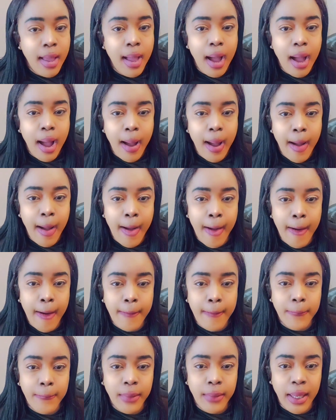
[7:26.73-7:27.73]

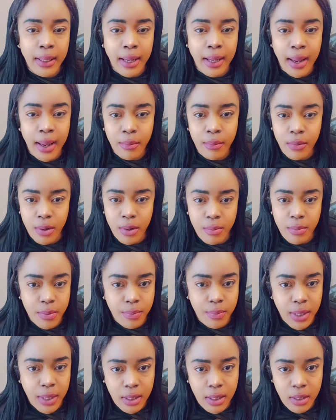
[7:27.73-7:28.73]
And I remember
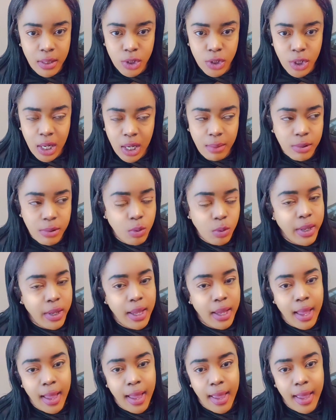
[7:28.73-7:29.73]
being in jobs where
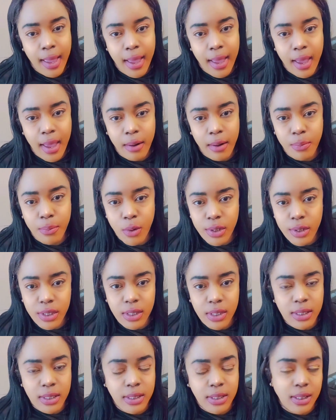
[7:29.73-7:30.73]
I had
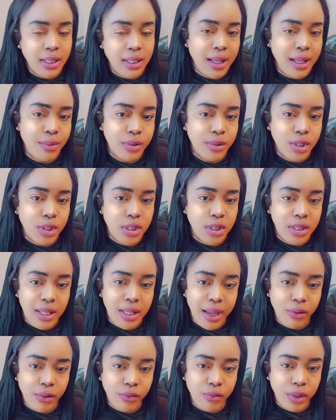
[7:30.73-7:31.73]
bosses and I was just
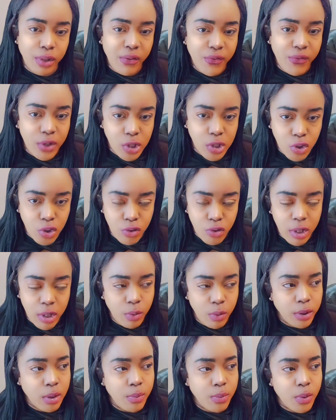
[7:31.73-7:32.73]
like really frustrated
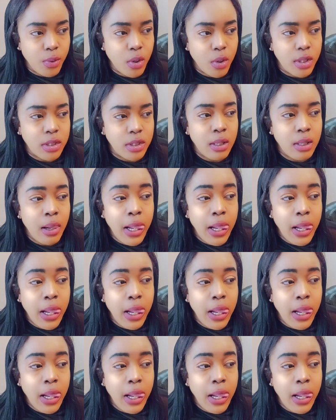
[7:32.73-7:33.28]
with the boss.